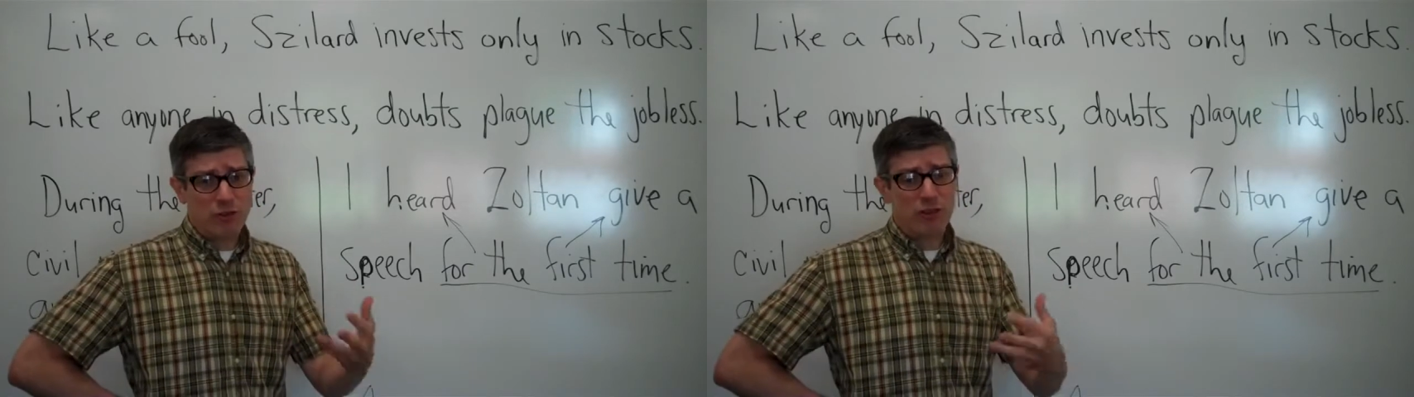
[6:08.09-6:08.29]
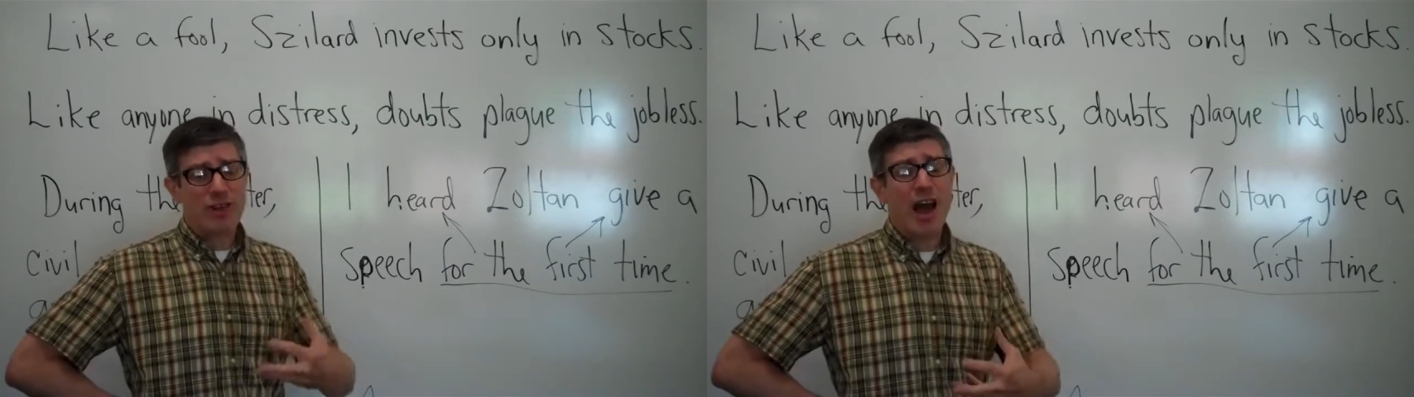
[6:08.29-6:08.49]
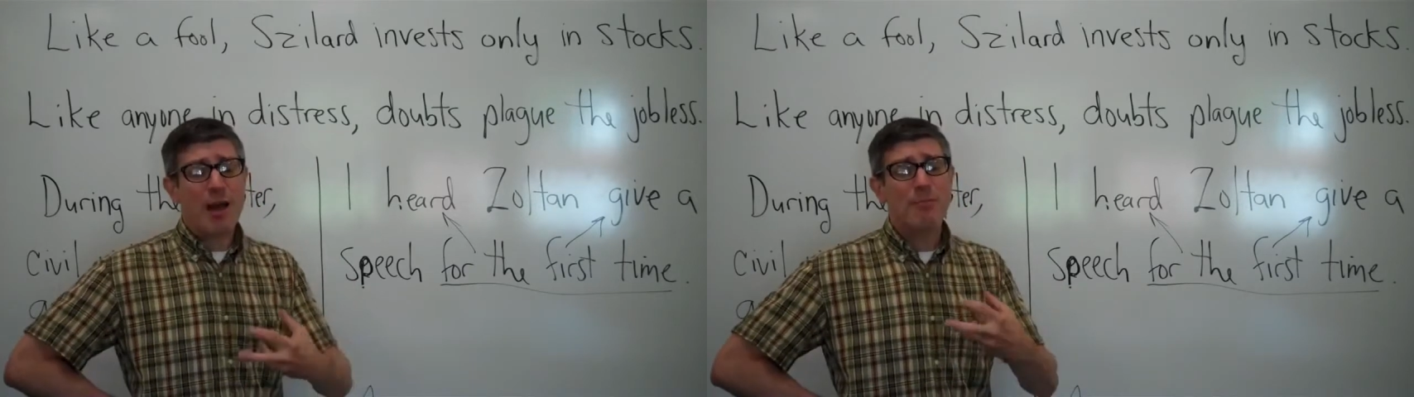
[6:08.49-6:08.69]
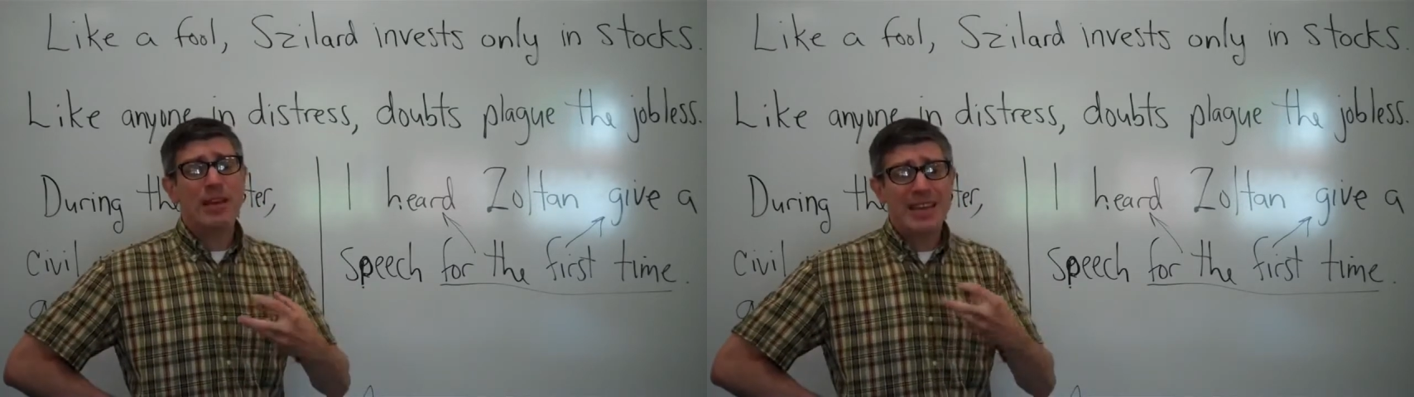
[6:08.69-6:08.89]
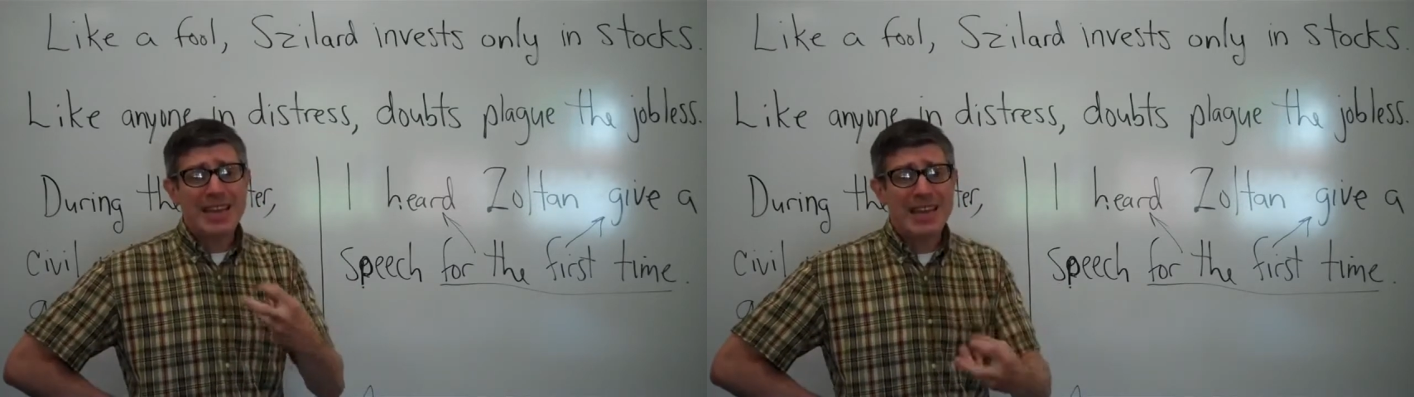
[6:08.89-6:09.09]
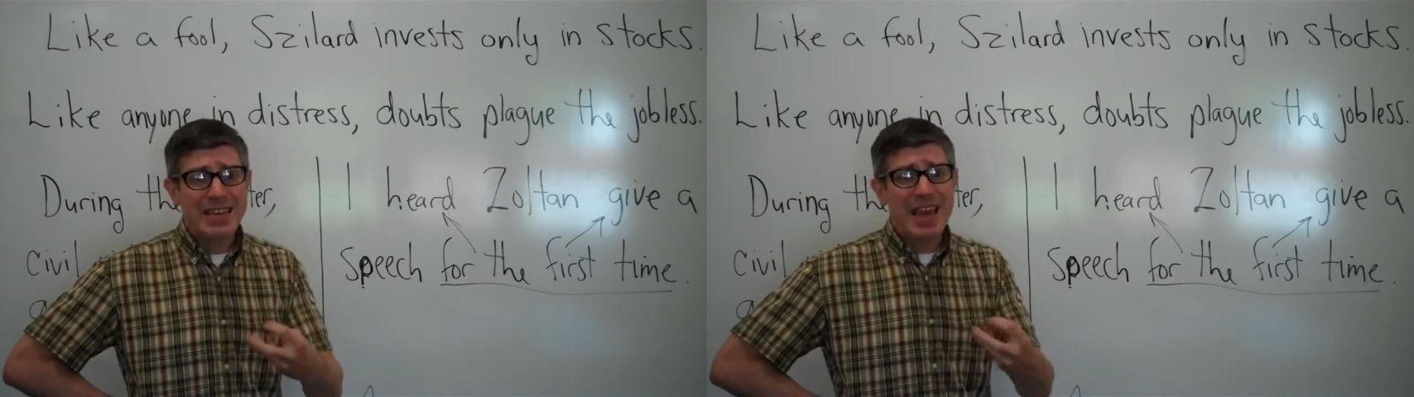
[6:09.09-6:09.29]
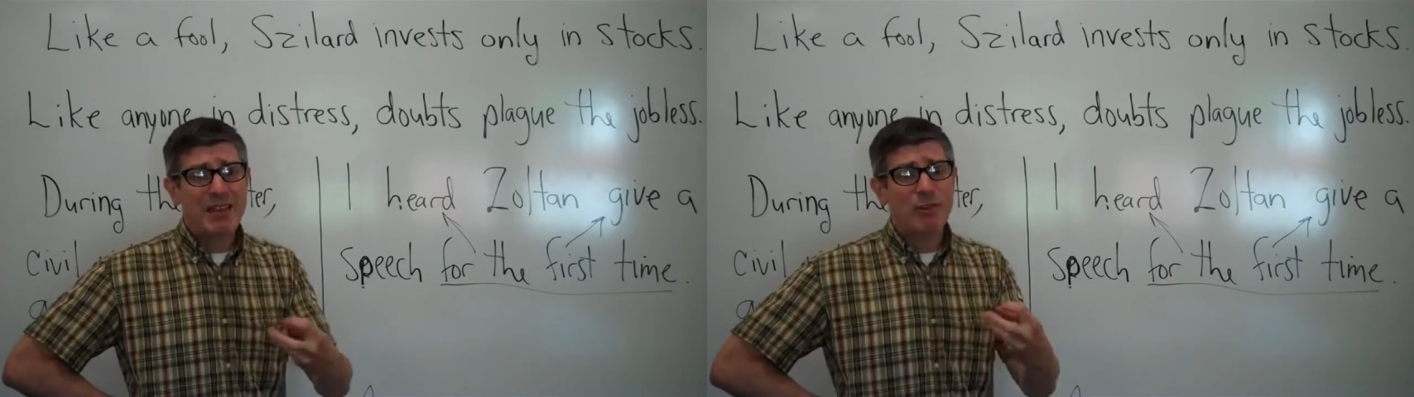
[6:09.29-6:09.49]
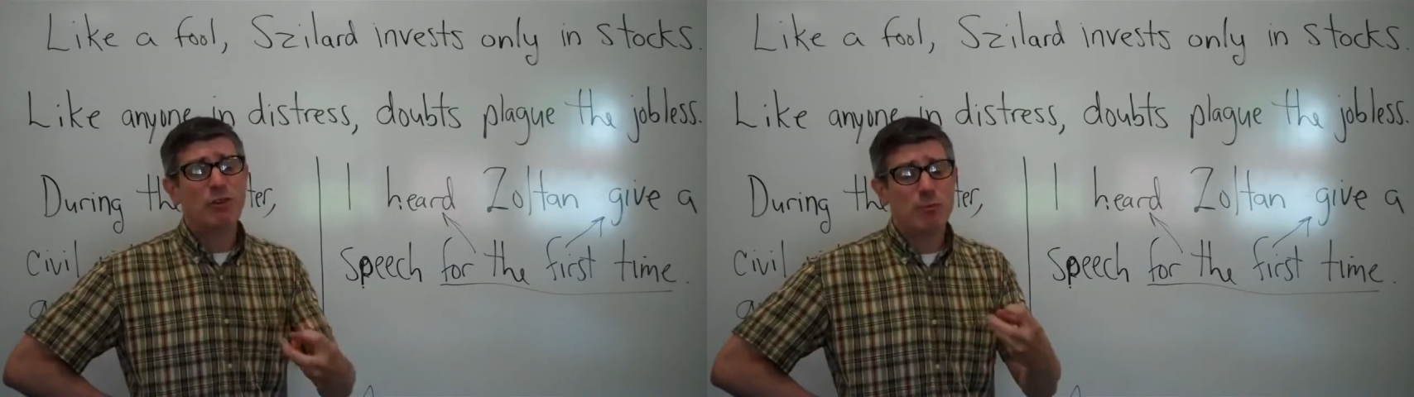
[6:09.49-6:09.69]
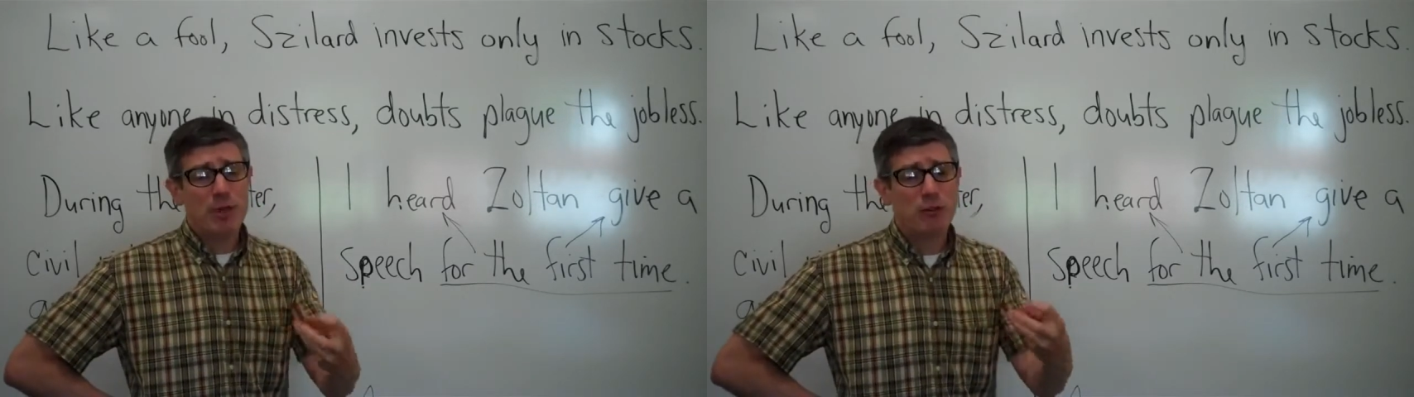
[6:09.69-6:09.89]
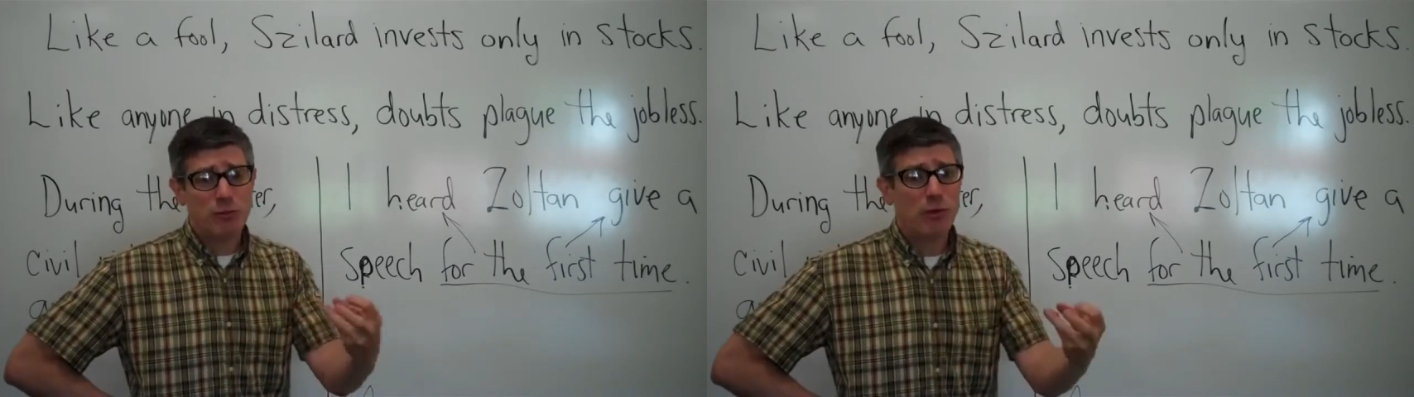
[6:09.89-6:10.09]
the time that he gave a
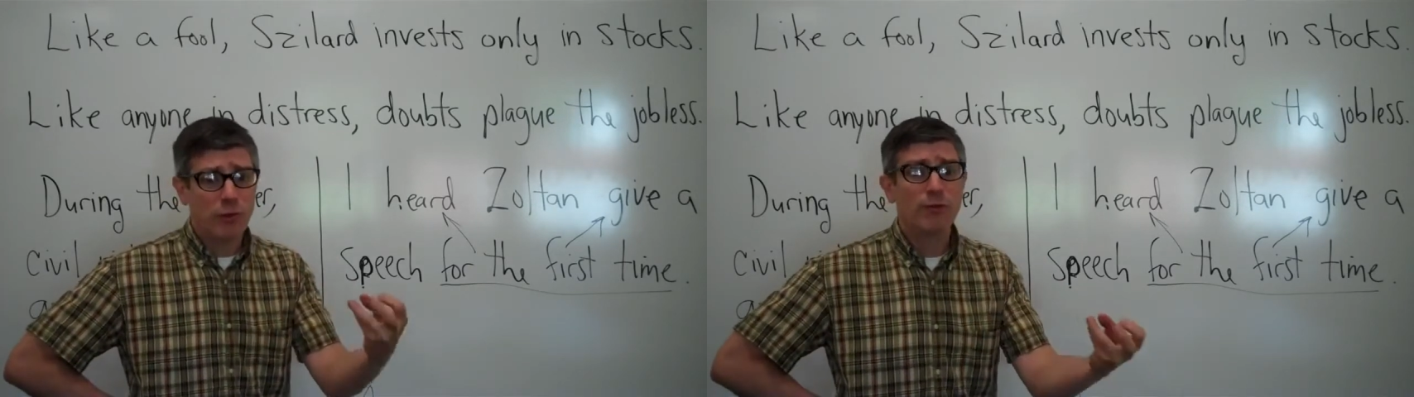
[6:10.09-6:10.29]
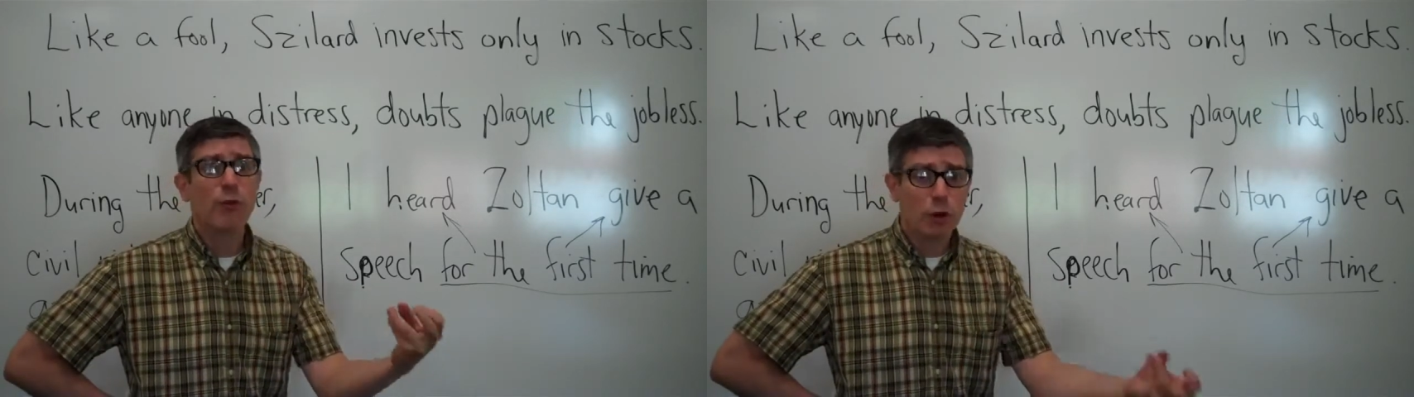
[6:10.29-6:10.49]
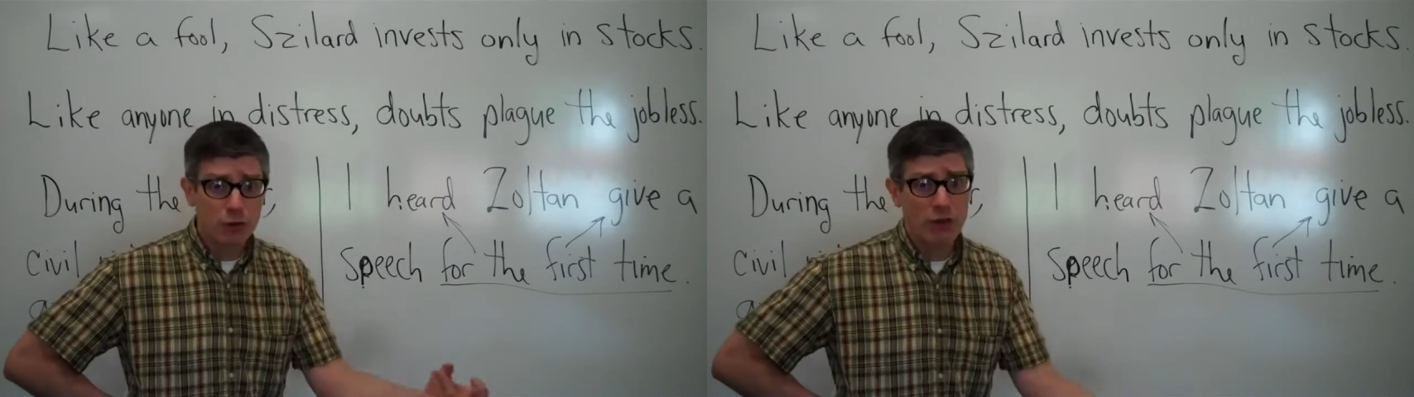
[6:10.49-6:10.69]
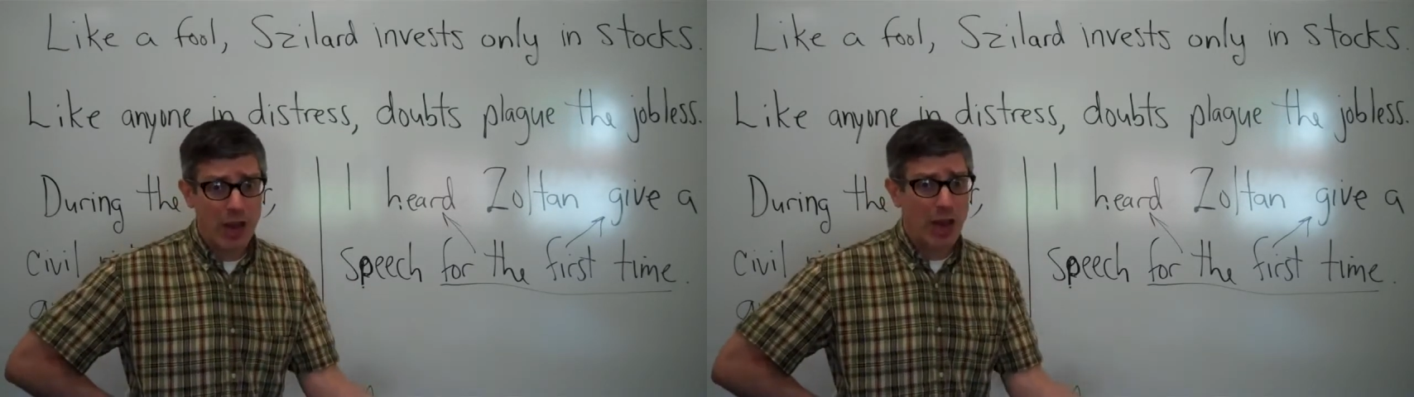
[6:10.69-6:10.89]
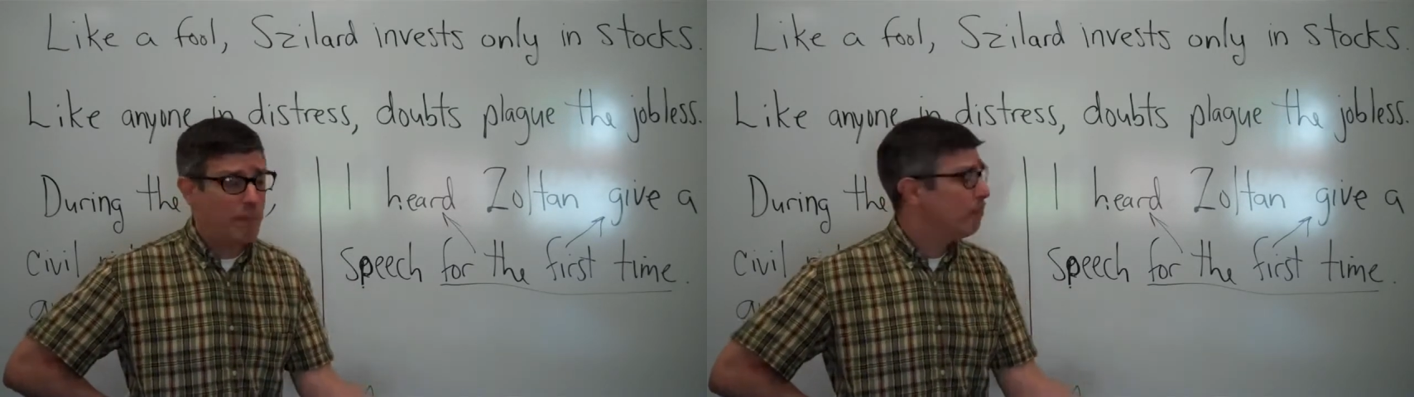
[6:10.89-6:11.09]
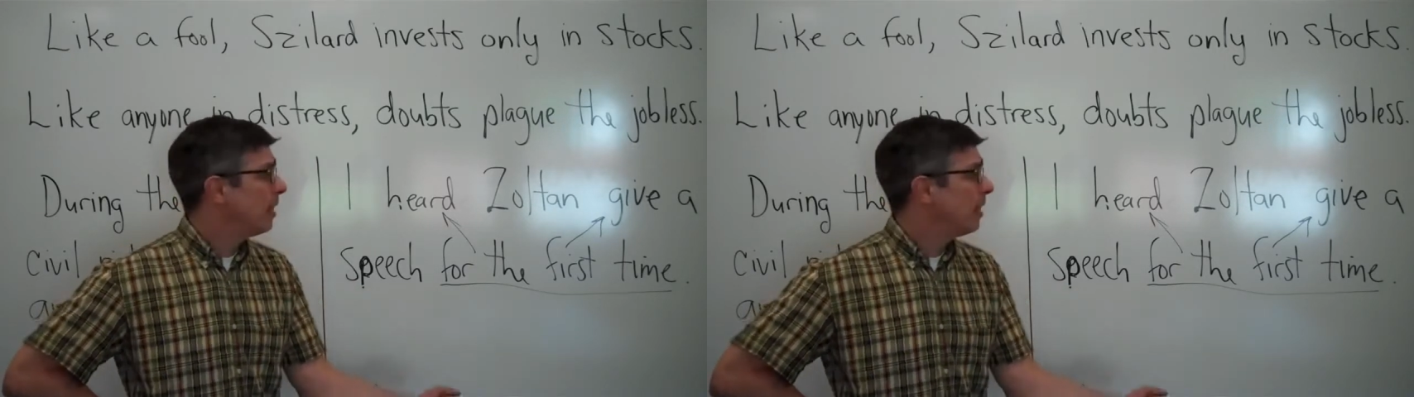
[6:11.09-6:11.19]
speech for the first time.